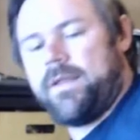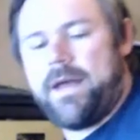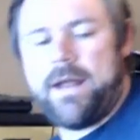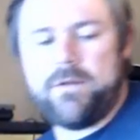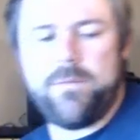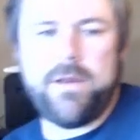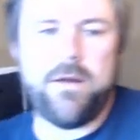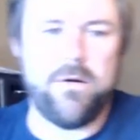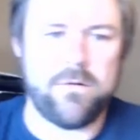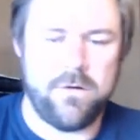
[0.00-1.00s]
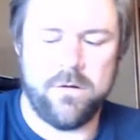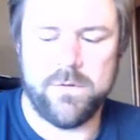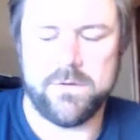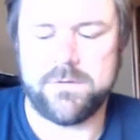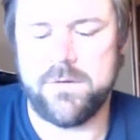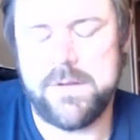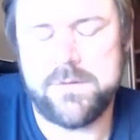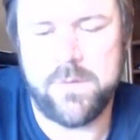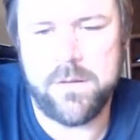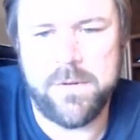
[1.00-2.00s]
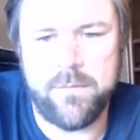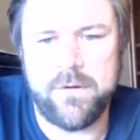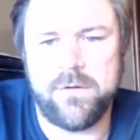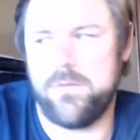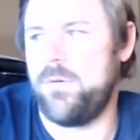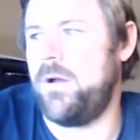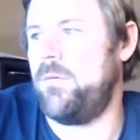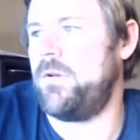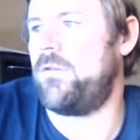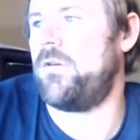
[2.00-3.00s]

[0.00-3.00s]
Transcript: that out. It's made here in Oklahoma, so that's one of the main reasons why I wanted